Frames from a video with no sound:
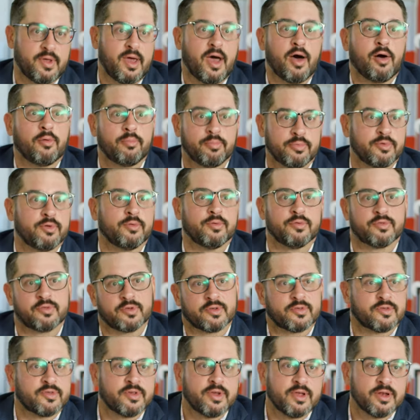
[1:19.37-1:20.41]
to help you
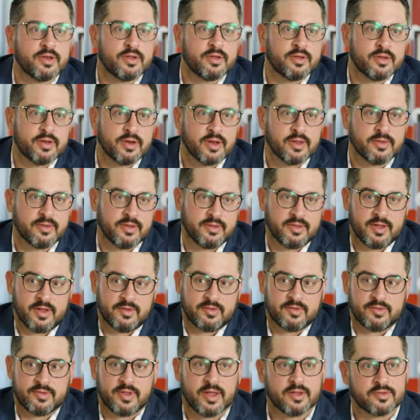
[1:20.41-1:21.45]
succeed and i think
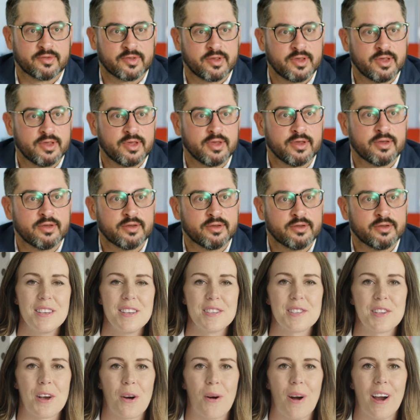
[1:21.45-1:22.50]
that's that's key
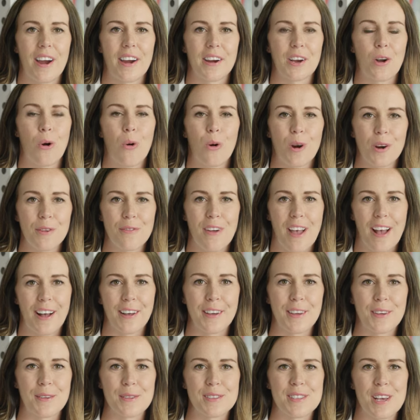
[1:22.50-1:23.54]
so our core
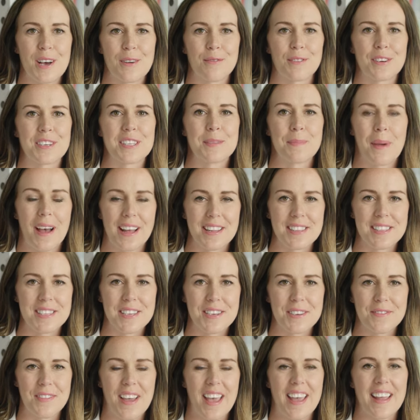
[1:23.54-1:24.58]
values of
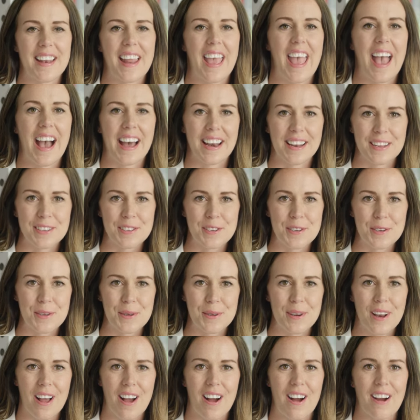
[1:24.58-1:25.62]
responsive and
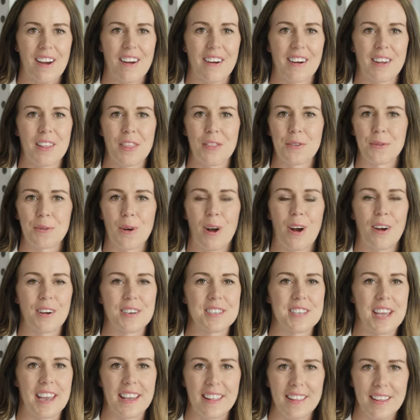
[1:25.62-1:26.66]
attitude are through our
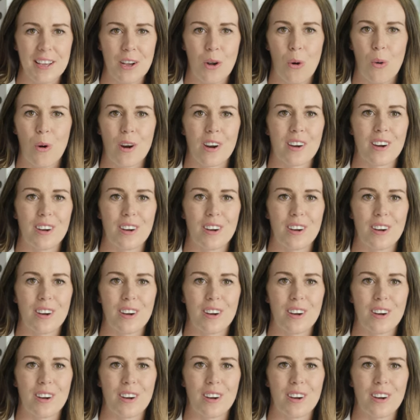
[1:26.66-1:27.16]
daily core